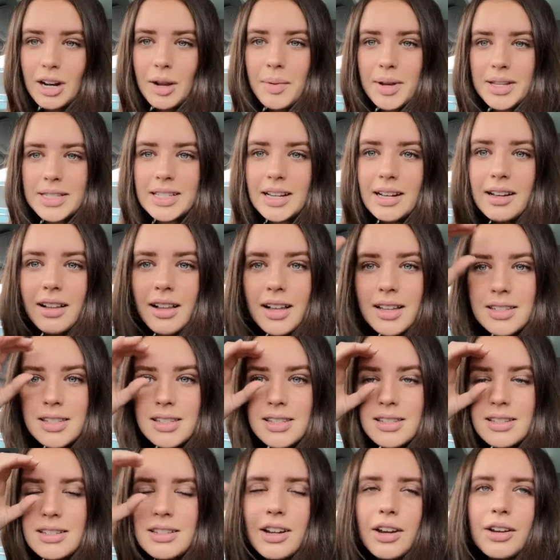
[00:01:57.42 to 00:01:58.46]
I wear
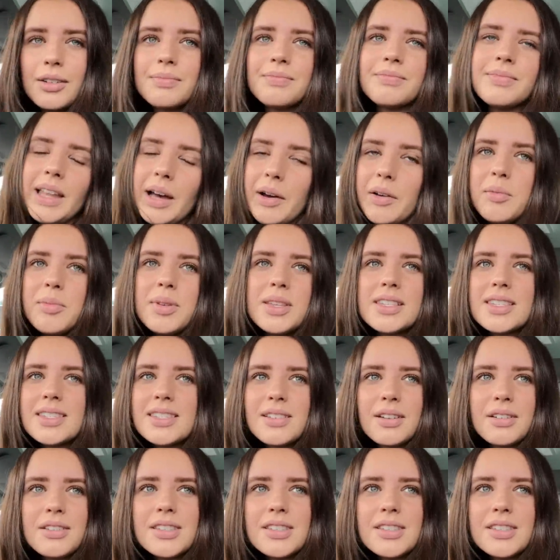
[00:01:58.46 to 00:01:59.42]
sunglasses? No, that would be so